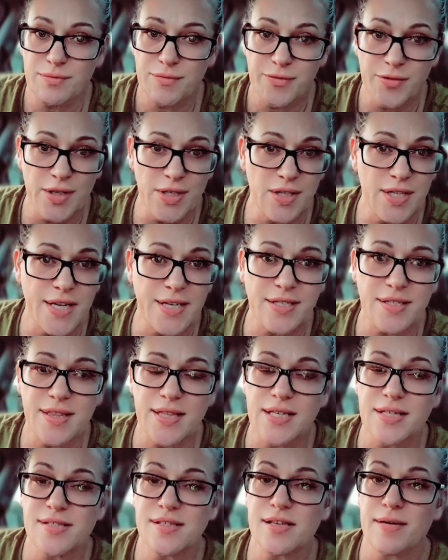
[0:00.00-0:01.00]
feel like
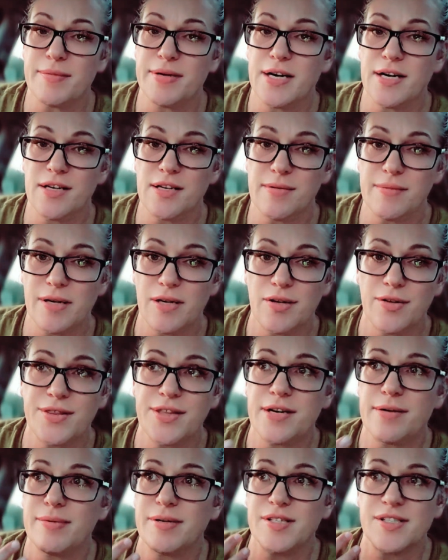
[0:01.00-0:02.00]
things coming out of your mouth
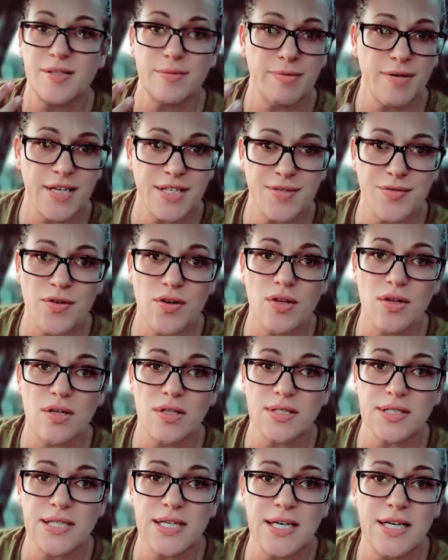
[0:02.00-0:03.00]
that have been suppressed for a
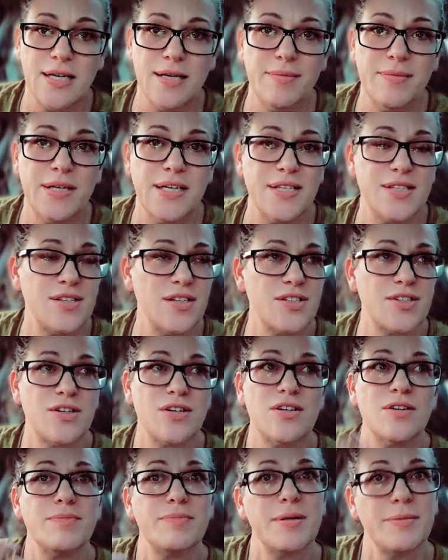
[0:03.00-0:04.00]
long time, and it's not to
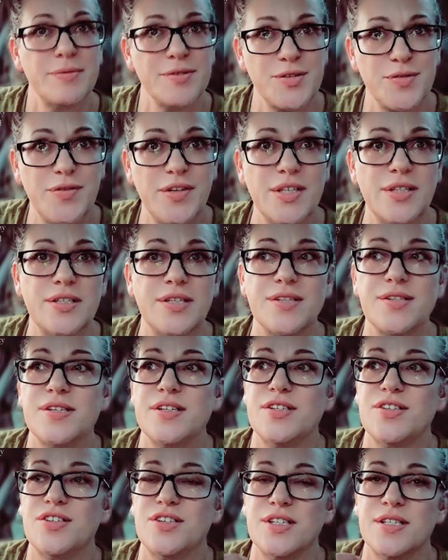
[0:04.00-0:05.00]
hurt people's feelings.
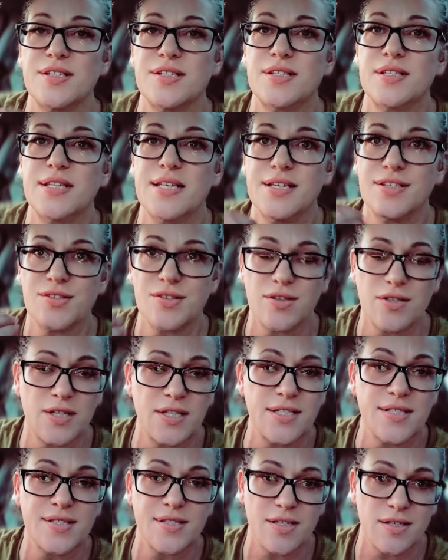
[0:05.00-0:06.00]
It's just things are
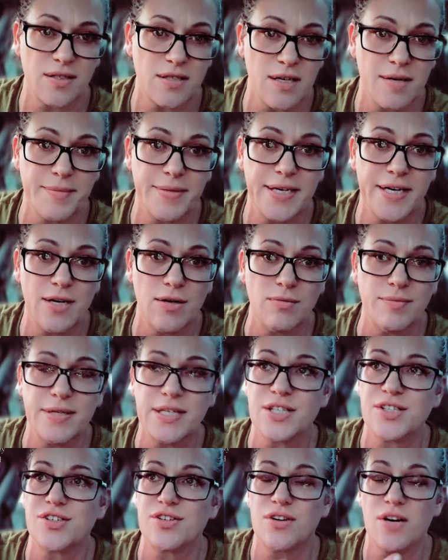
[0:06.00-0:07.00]
going to start coming out
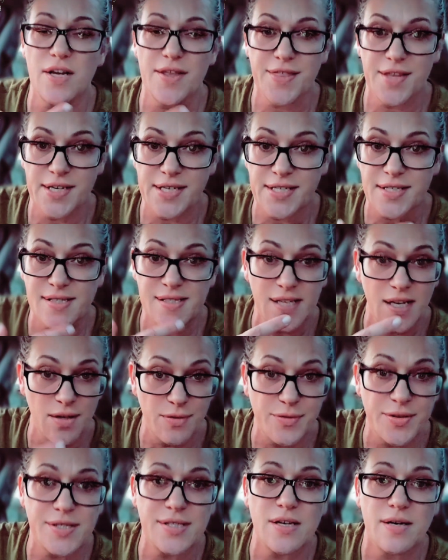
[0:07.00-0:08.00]
because your authentic
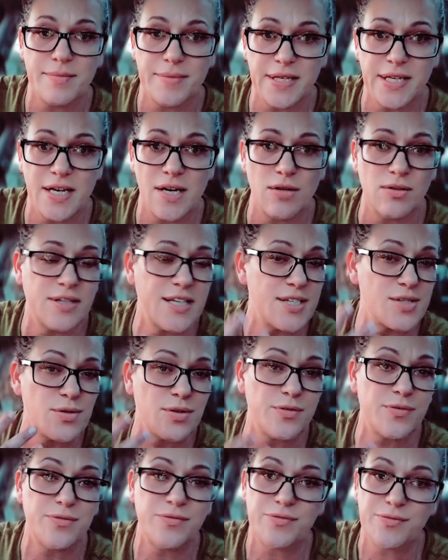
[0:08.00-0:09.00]
self is coming out. That's
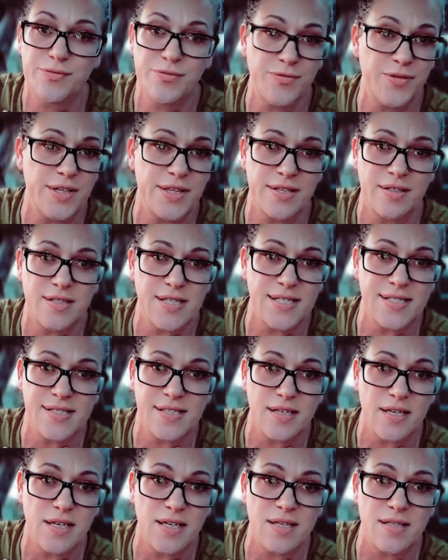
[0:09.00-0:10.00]
what fifth
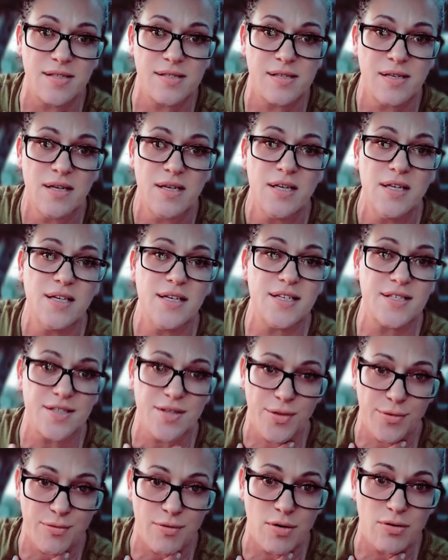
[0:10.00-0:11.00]
density is. It's
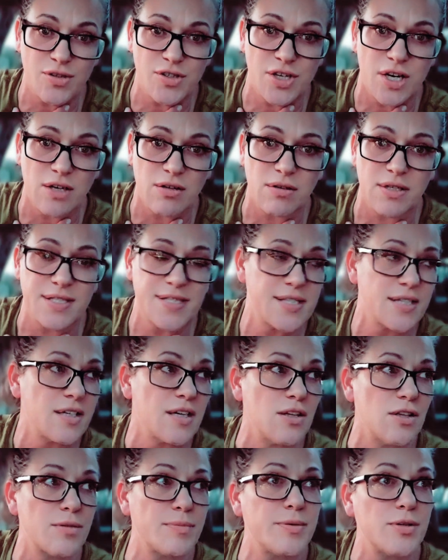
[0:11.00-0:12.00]
the throat chakra. It's the
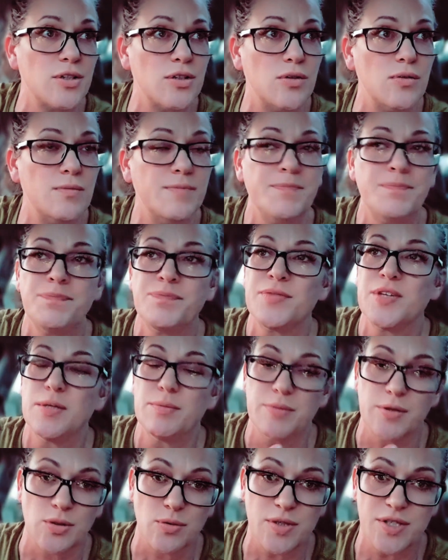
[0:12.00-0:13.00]
color blue.
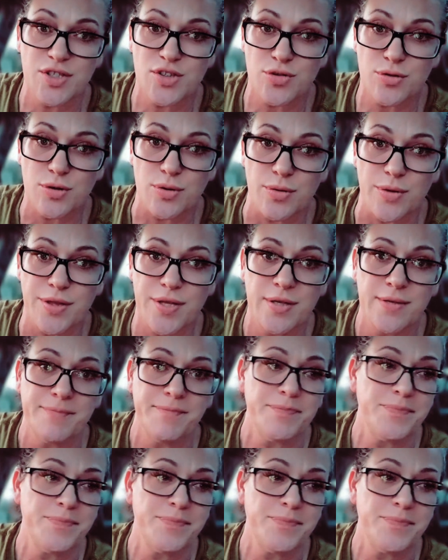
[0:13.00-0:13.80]
Blue is truth.